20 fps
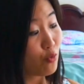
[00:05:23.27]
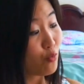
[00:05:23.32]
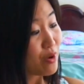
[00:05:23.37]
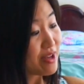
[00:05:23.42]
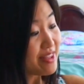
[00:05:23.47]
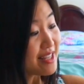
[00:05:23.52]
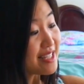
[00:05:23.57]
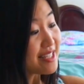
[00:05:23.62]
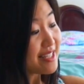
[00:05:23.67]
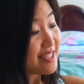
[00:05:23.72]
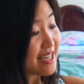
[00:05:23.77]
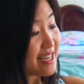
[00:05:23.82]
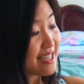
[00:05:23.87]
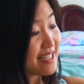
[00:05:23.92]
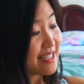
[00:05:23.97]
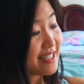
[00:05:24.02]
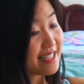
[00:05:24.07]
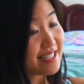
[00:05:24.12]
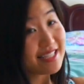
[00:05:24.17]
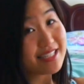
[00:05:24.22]
What this
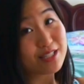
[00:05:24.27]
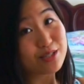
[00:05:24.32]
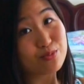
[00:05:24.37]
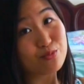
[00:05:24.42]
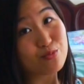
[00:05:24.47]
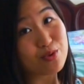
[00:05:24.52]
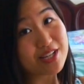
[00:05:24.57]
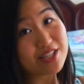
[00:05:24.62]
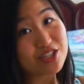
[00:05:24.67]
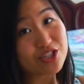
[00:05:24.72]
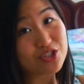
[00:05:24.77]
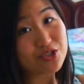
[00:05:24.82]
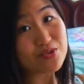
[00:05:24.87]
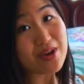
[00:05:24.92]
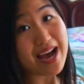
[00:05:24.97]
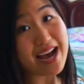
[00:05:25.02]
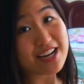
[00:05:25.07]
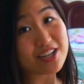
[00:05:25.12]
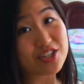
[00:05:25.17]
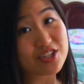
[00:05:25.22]
does is once you
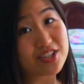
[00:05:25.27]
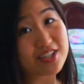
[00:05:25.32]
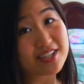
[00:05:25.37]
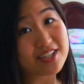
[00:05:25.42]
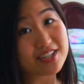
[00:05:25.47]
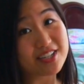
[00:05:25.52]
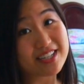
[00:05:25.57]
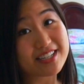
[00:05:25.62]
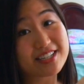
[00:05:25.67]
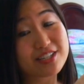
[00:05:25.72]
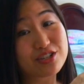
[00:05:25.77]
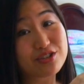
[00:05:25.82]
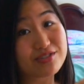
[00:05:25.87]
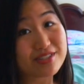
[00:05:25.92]
actually are done